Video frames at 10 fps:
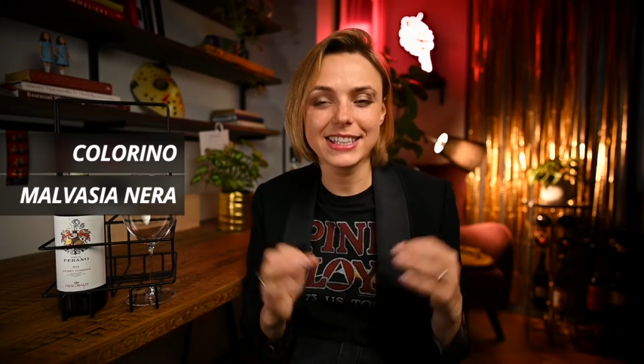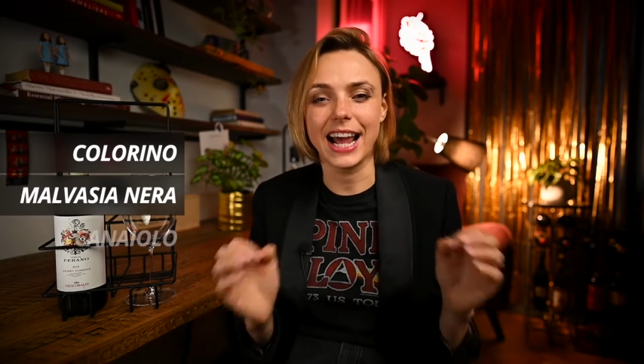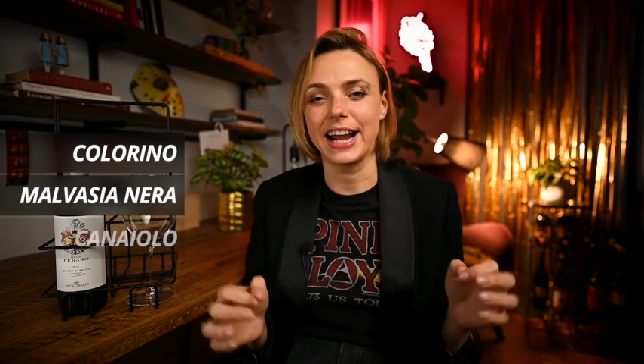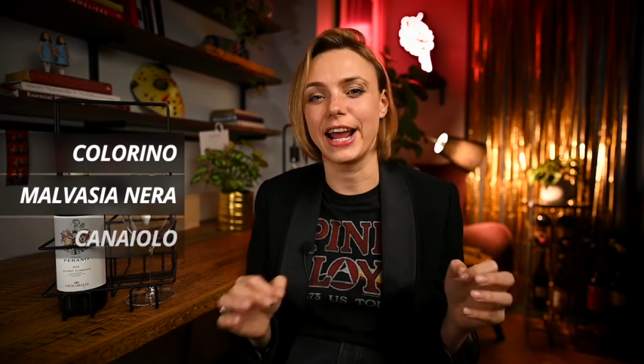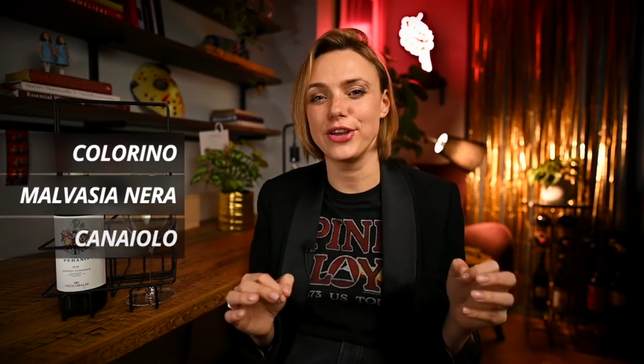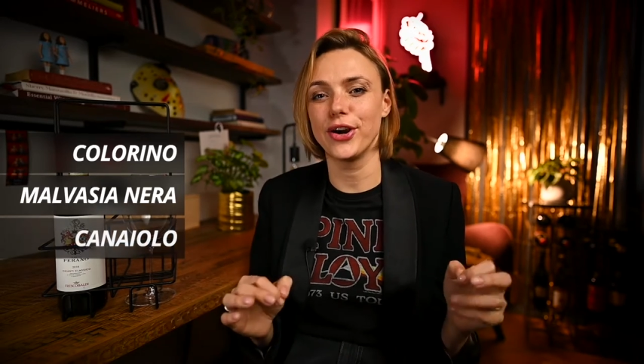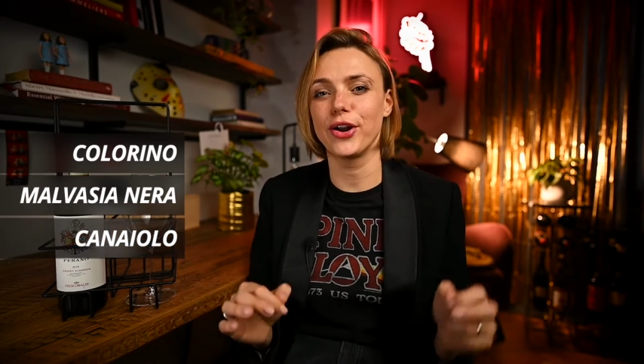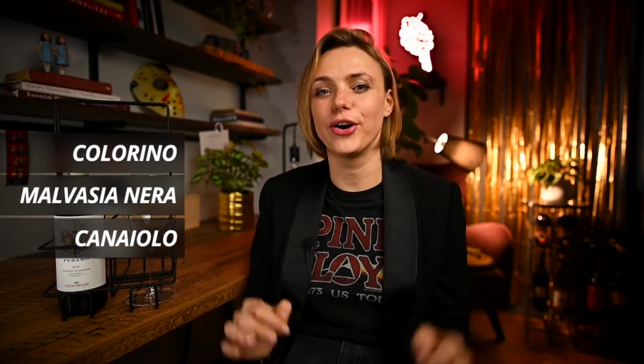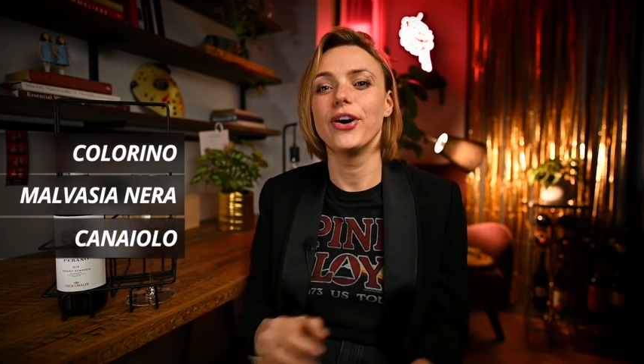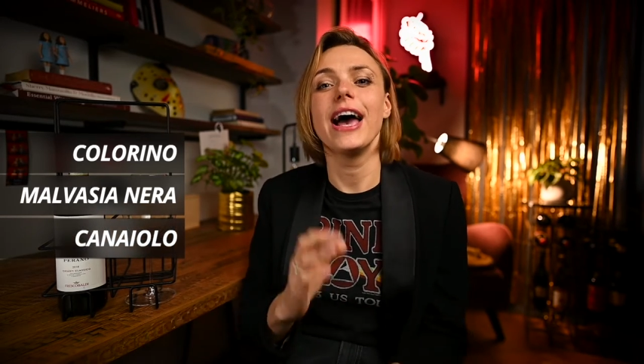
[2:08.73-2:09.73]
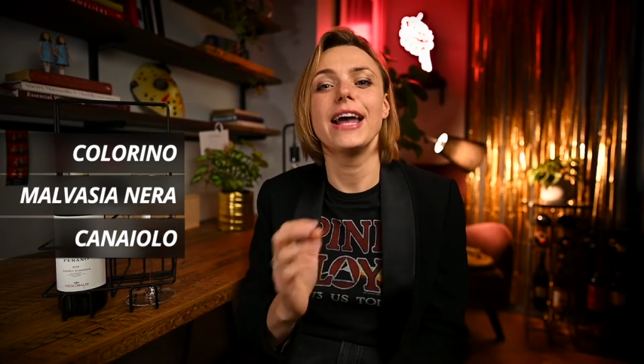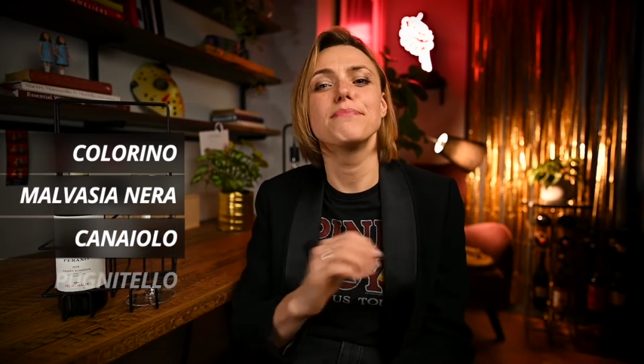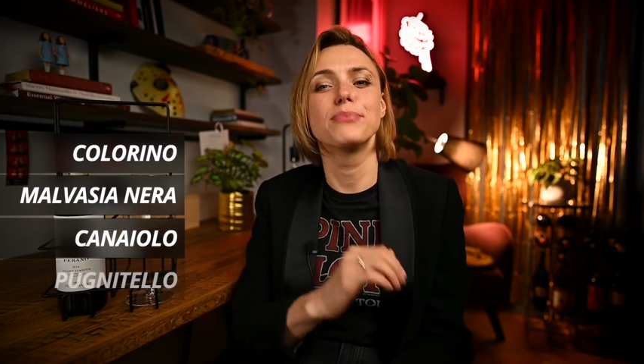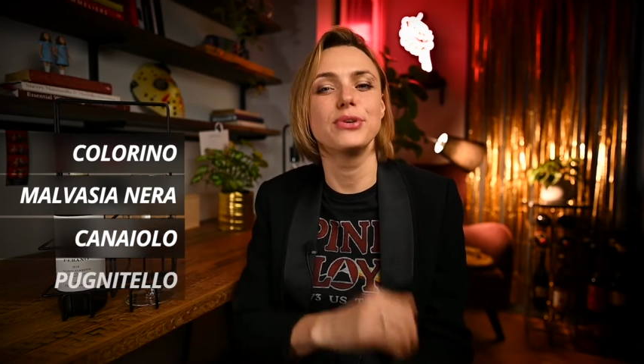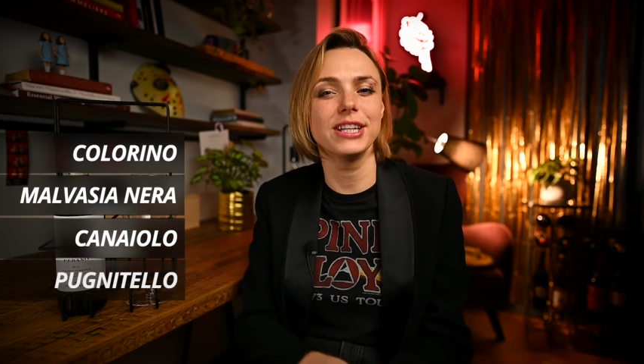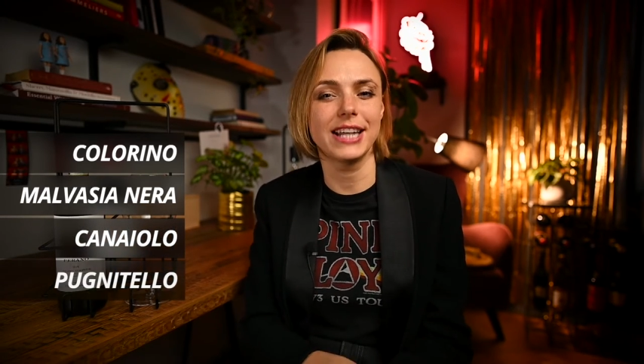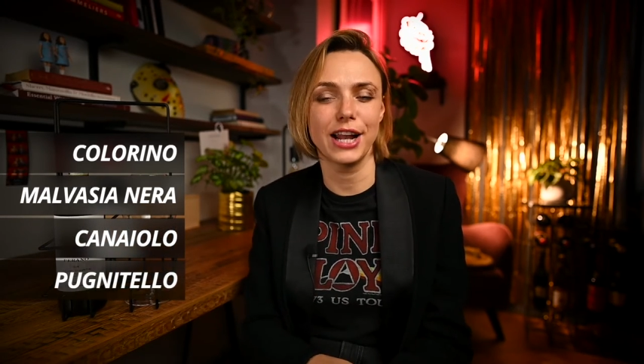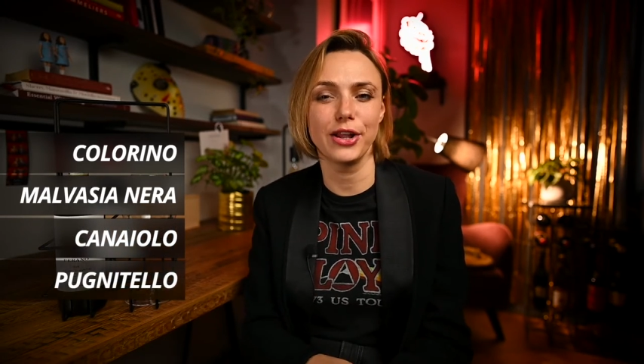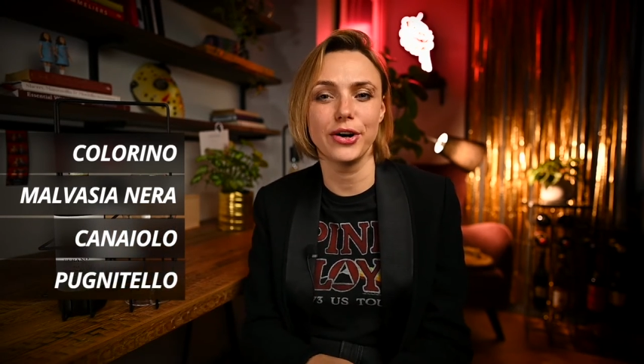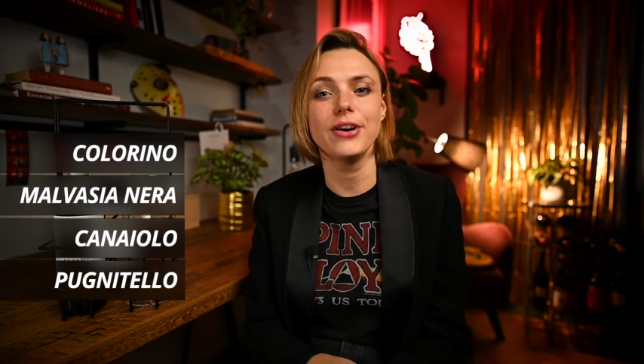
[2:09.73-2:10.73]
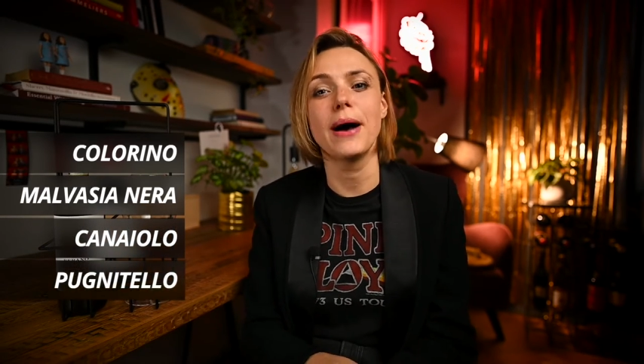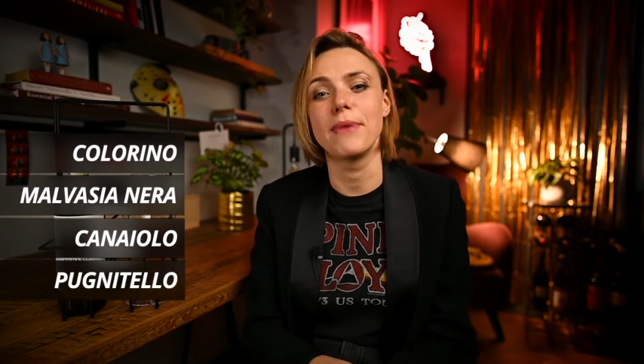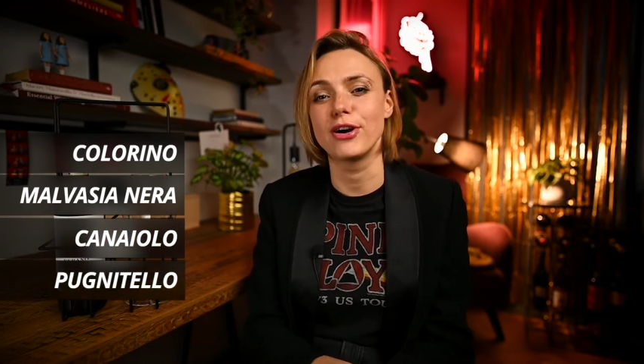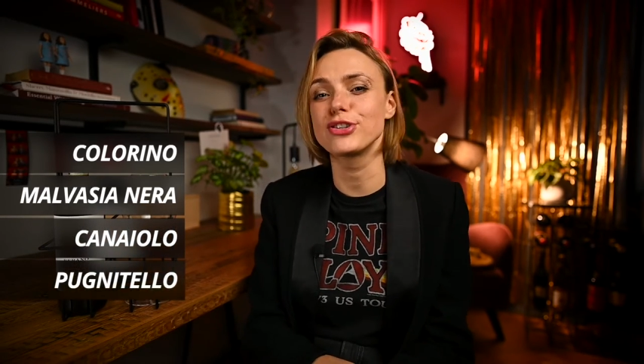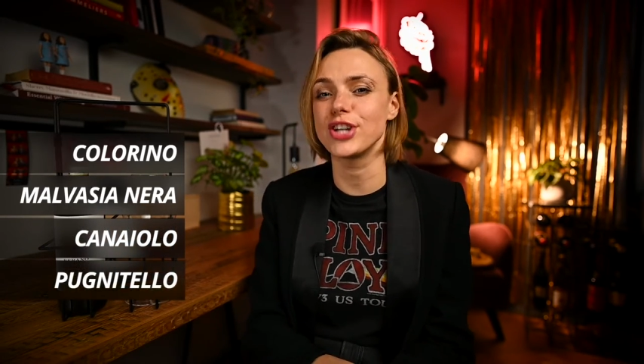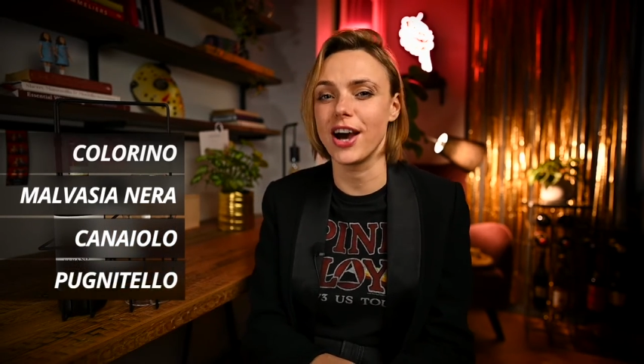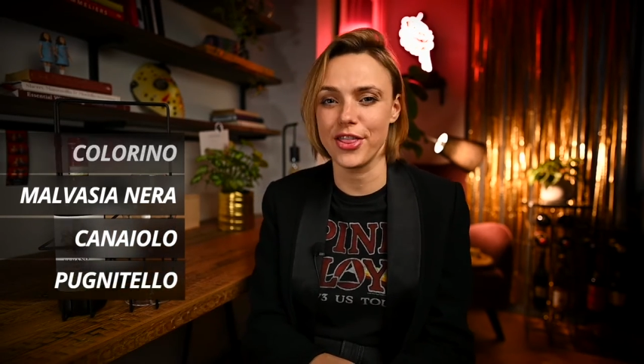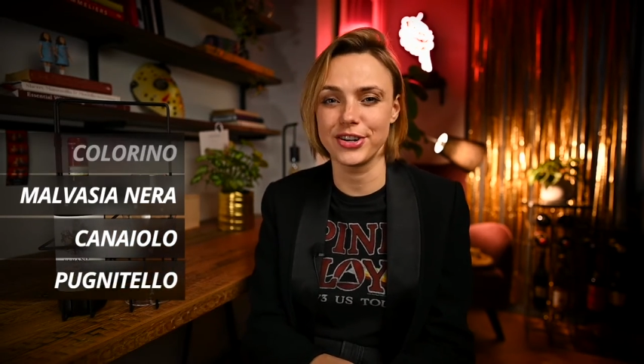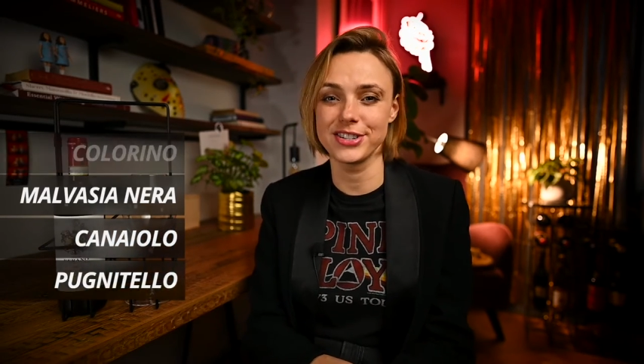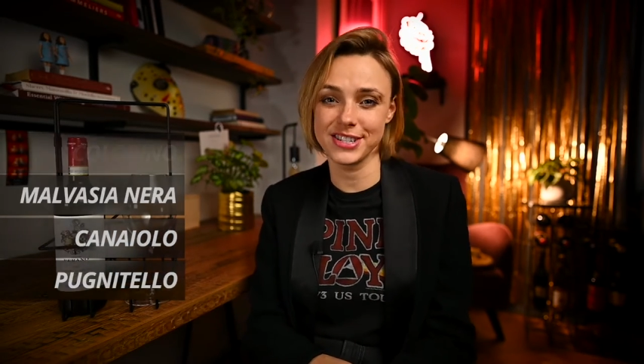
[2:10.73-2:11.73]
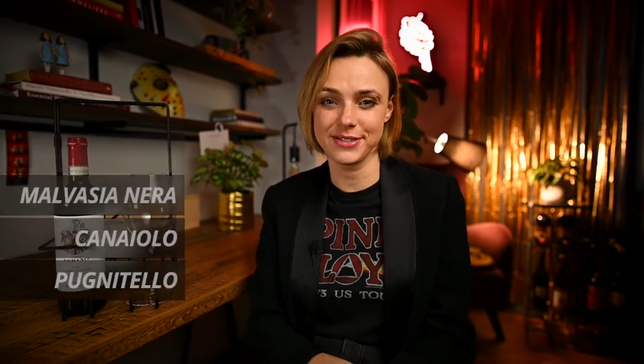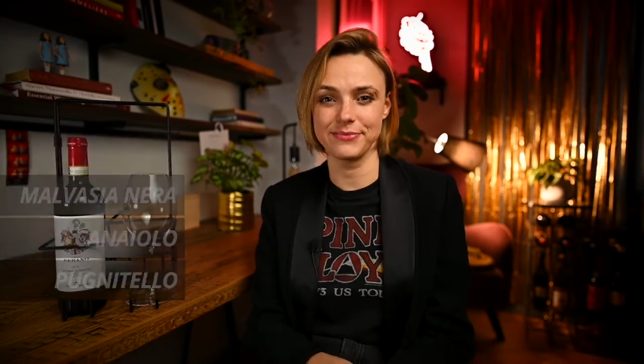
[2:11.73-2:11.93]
Canaiolo, and Pugnitello, amongst others.